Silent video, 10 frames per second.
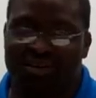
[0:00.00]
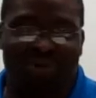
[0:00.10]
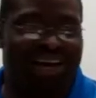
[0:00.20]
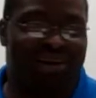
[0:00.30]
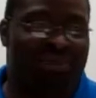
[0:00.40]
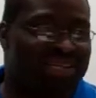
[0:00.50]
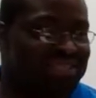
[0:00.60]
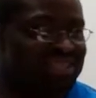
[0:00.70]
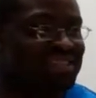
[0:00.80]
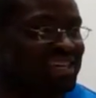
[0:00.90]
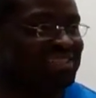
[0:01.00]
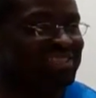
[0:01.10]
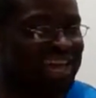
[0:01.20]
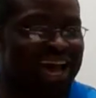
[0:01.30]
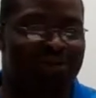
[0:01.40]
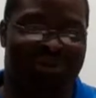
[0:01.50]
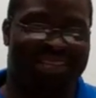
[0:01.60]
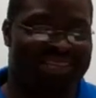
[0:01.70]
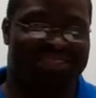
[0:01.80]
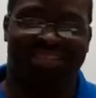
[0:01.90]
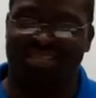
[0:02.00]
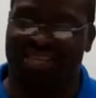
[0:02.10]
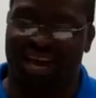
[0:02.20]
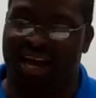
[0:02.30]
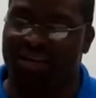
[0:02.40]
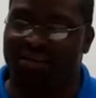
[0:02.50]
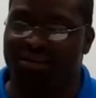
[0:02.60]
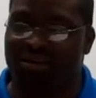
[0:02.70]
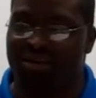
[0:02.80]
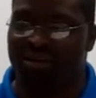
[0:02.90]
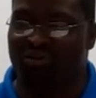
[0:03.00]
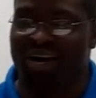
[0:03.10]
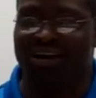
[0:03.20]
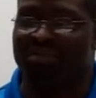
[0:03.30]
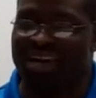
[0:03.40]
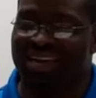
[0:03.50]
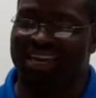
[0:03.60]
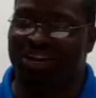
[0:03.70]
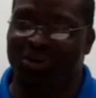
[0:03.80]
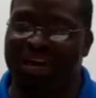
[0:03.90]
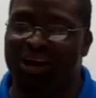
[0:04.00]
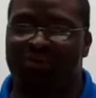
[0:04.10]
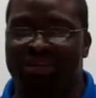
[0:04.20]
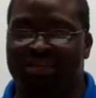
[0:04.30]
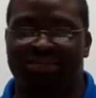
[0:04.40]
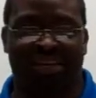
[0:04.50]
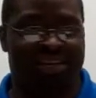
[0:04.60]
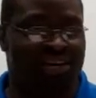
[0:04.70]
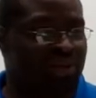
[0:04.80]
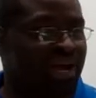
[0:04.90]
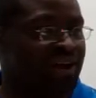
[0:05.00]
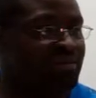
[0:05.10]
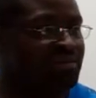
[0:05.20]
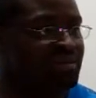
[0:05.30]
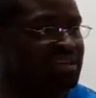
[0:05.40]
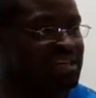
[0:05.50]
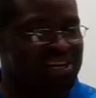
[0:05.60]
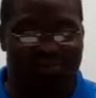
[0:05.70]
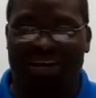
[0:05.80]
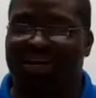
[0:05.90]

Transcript: Why come I just can't shine when he say shine? Why come I can't go down when he say go down? Why